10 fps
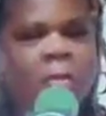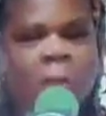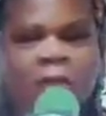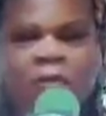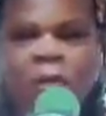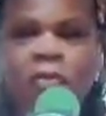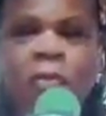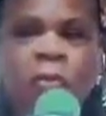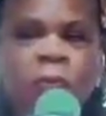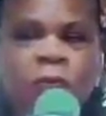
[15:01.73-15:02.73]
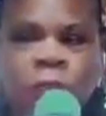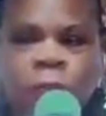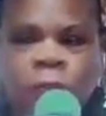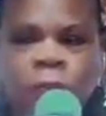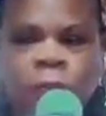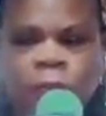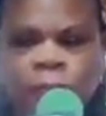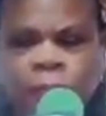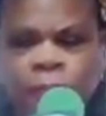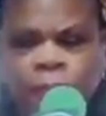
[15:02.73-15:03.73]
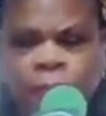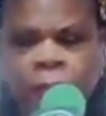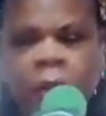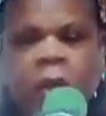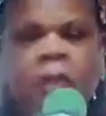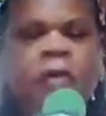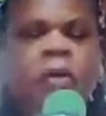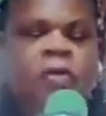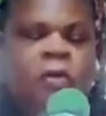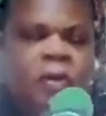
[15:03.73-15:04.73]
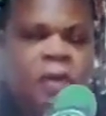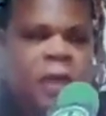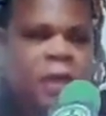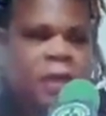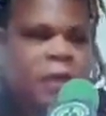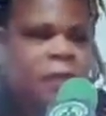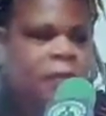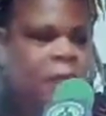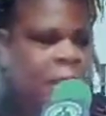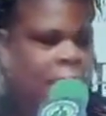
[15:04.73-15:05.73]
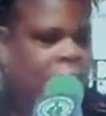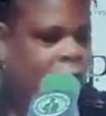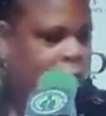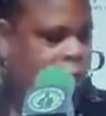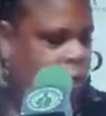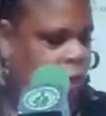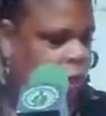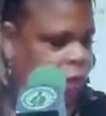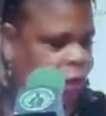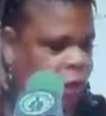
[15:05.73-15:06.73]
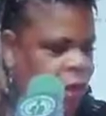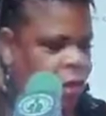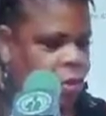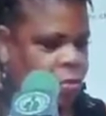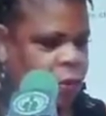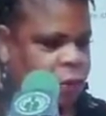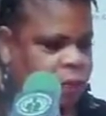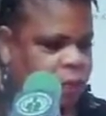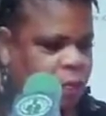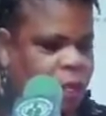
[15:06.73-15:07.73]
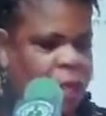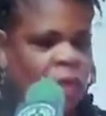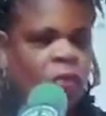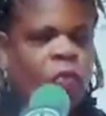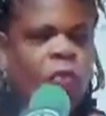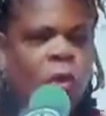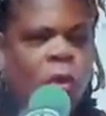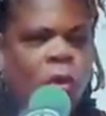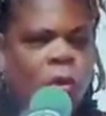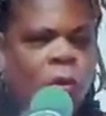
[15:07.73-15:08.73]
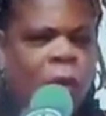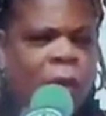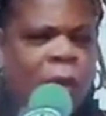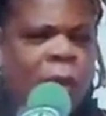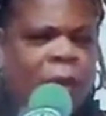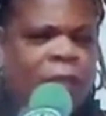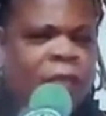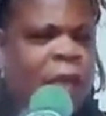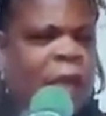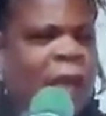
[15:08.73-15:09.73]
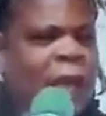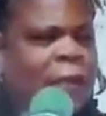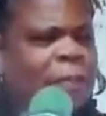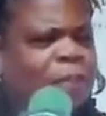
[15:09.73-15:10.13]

my schedule was full. Those are the things that kind of help me grow as a